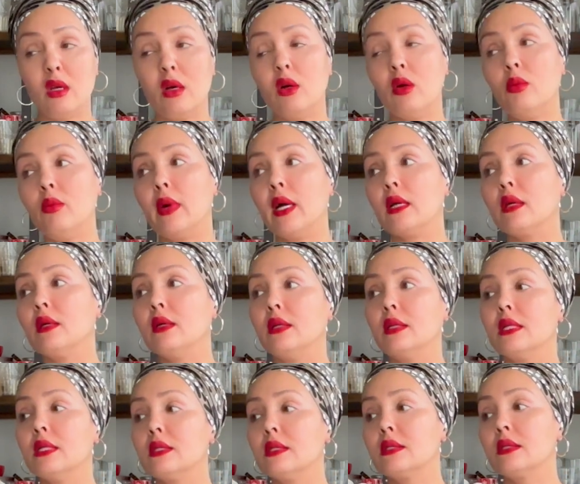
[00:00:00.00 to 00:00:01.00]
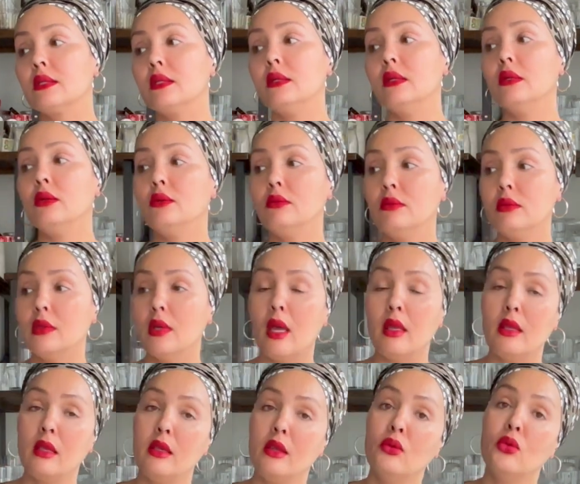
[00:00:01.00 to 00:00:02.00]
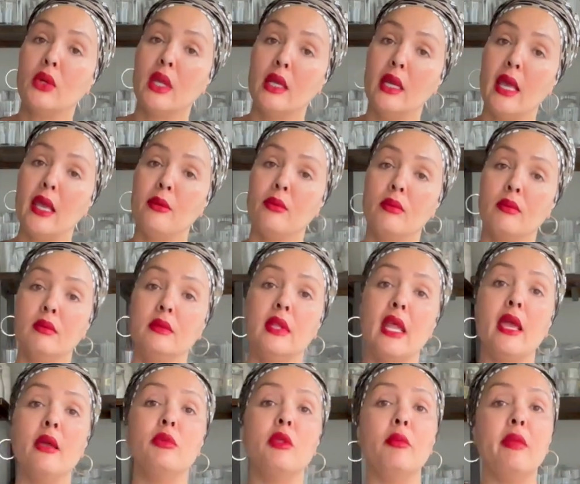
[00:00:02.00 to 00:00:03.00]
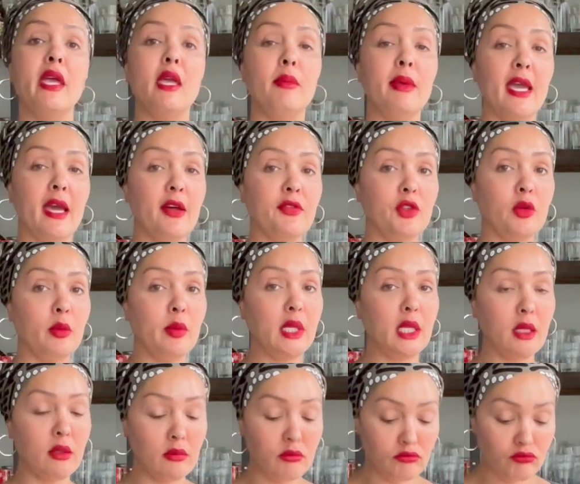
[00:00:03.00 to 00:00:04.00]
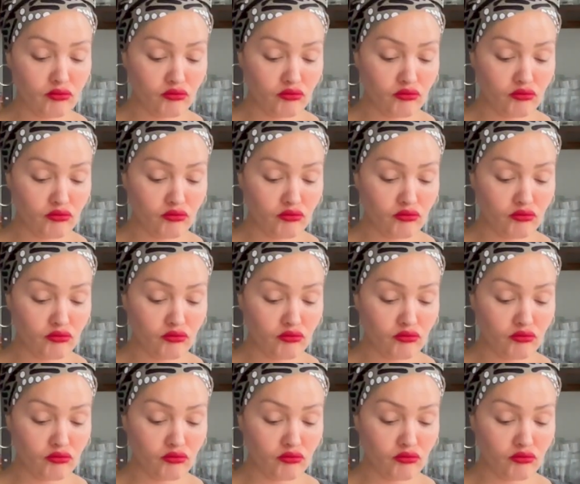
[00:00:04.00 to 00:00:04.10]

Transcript: Oh my goodness, you can name the baby after me,